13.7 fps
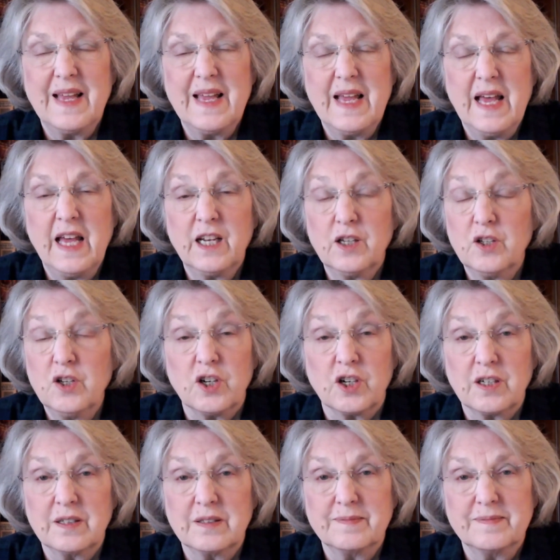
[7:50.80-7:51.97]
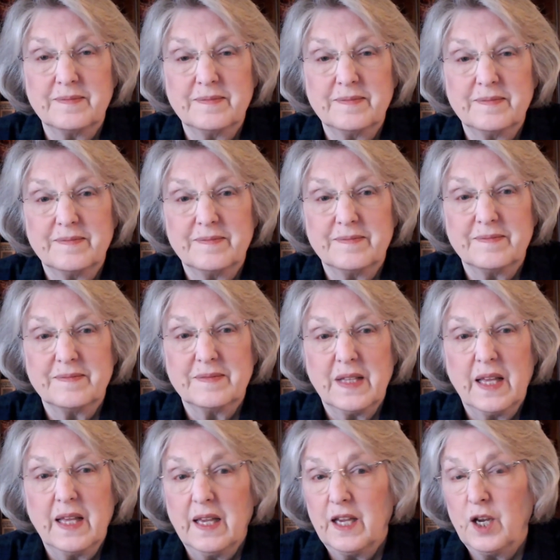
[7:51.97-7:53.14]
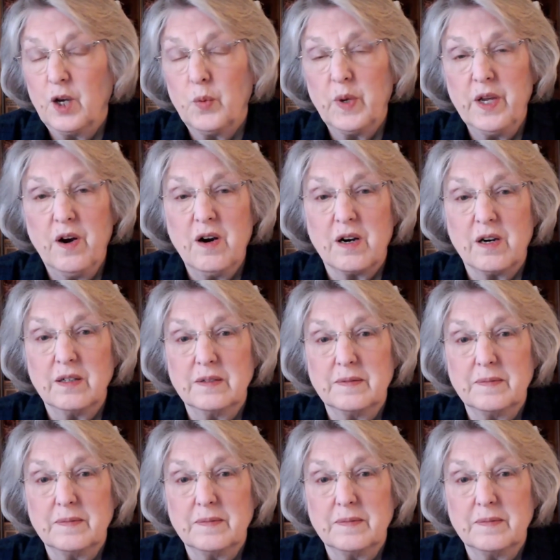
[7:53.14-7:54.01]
And look, here we are.